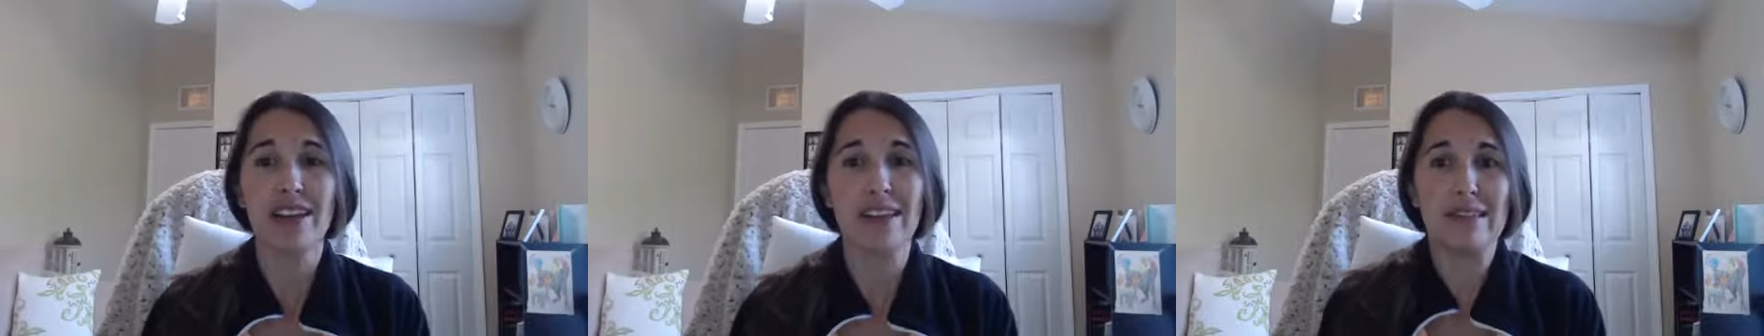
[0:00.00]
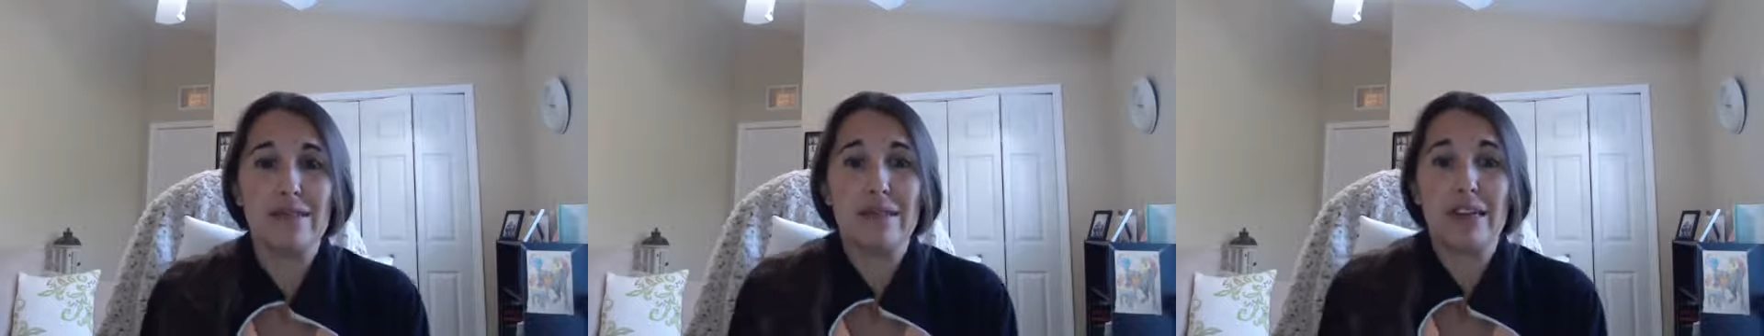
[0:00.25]

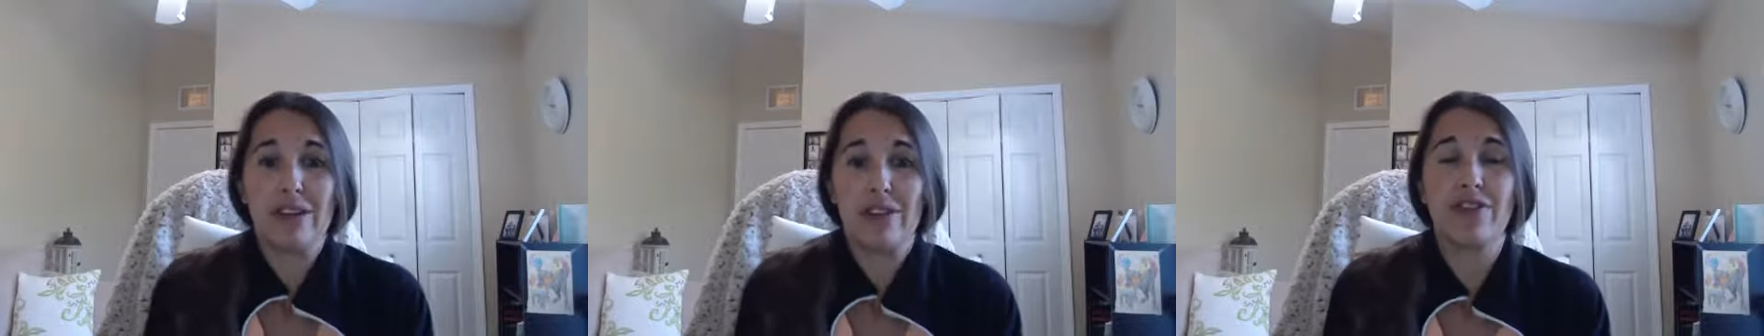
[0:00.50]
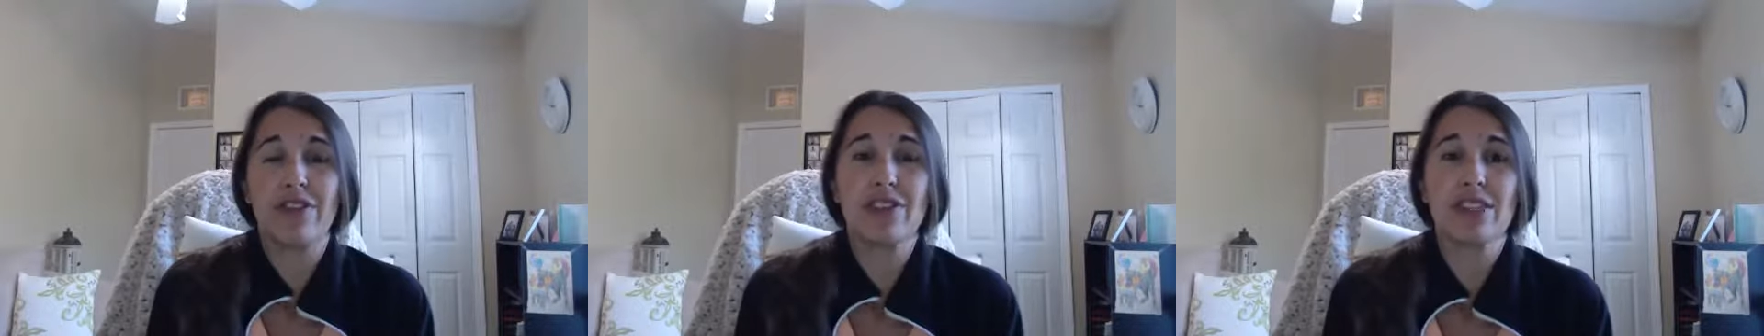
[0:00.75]
and hunger
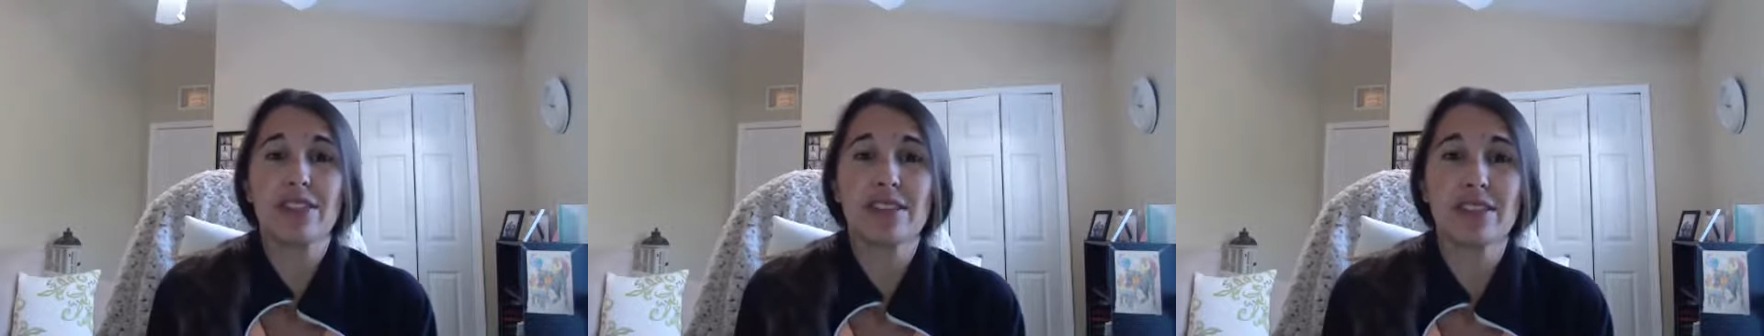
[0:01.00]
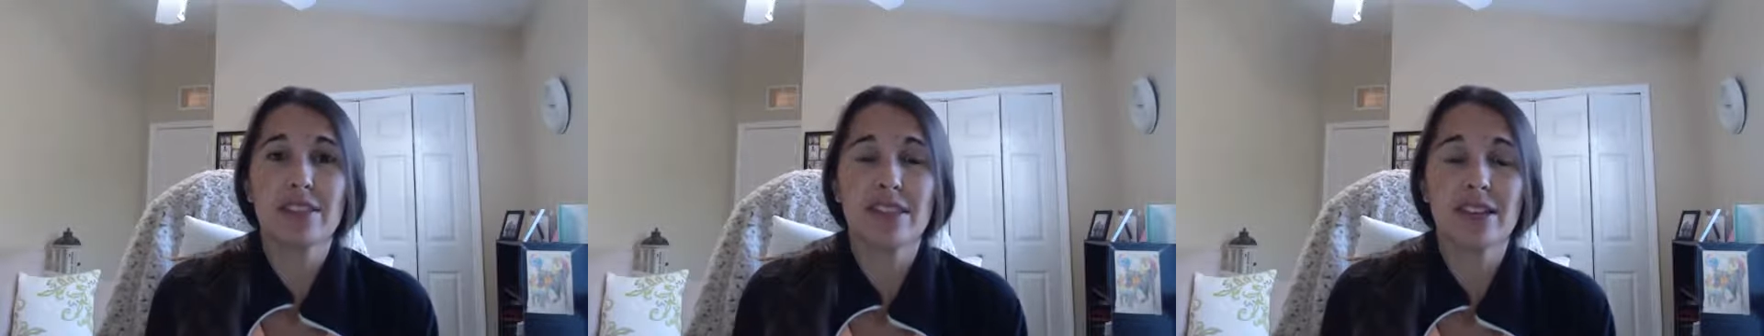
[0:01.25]
and
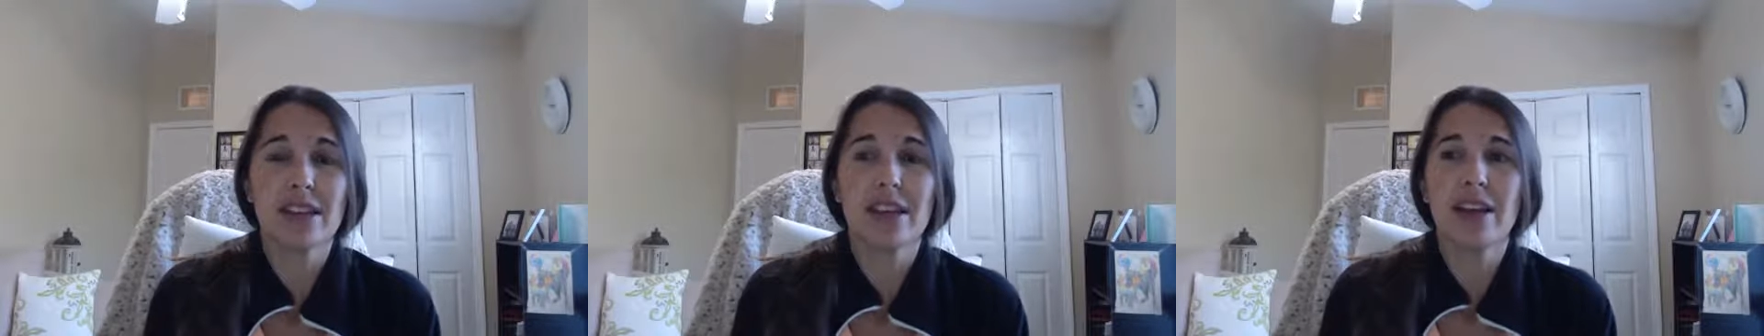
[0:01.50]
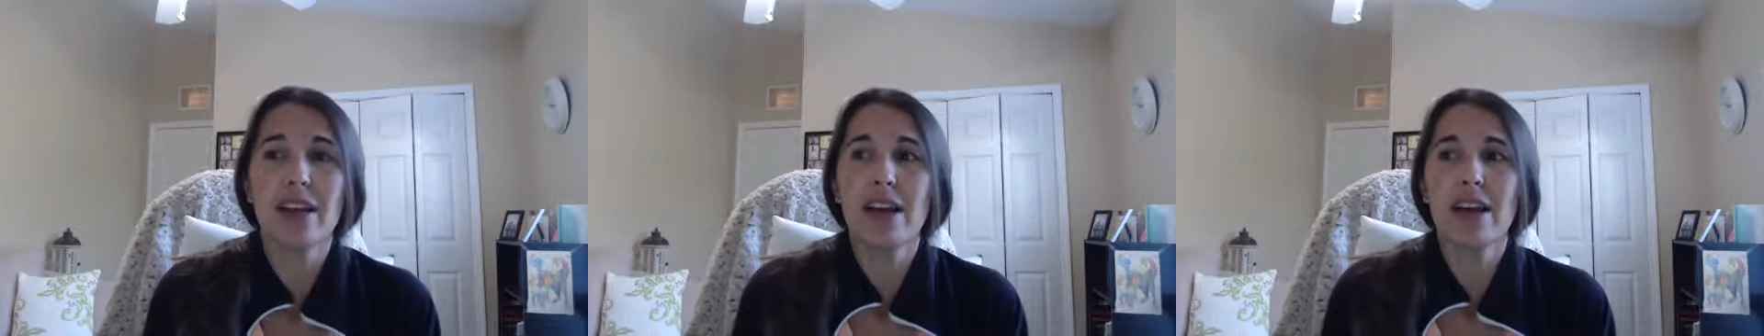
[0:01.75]
fullness
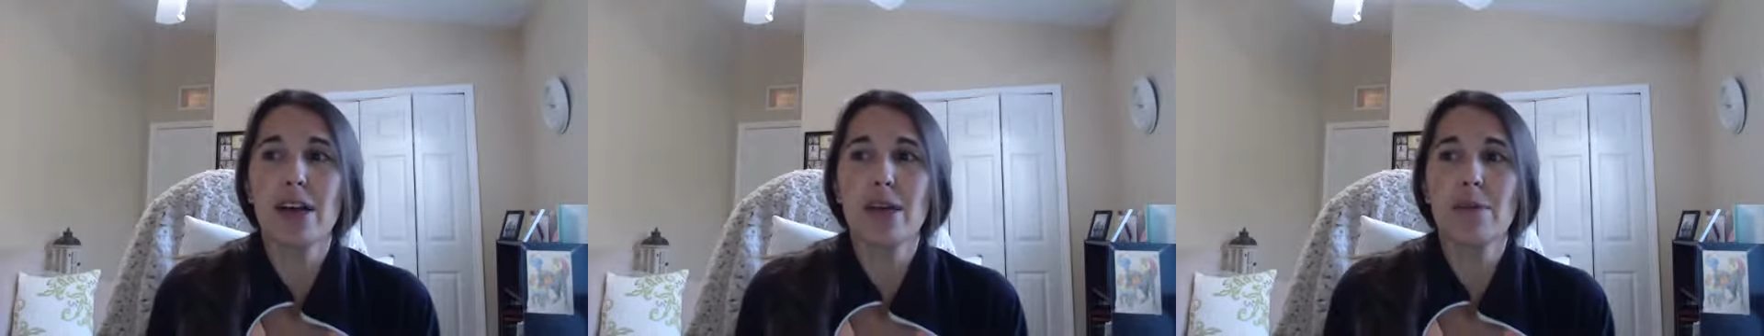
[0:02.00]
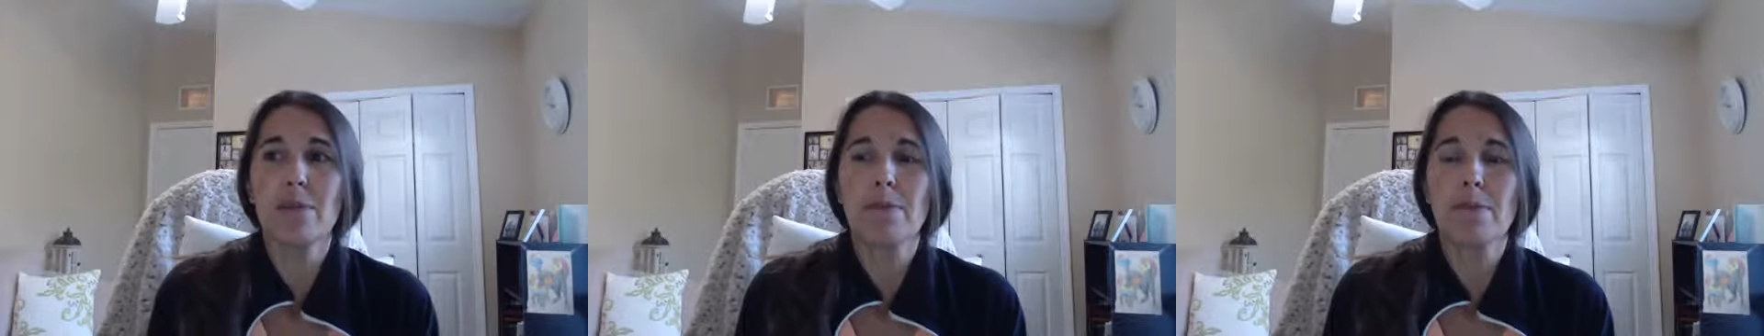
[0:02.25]

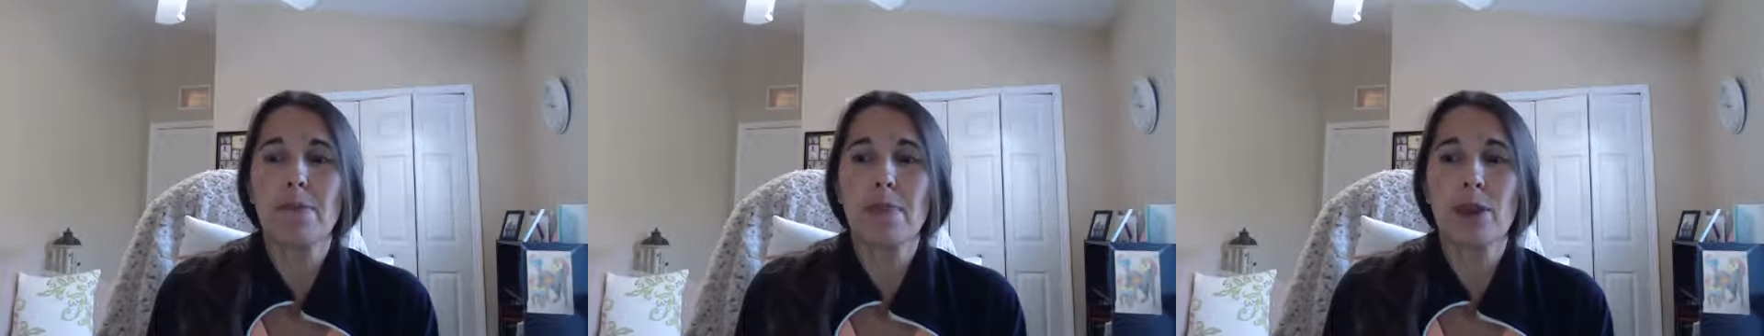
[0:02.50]
um,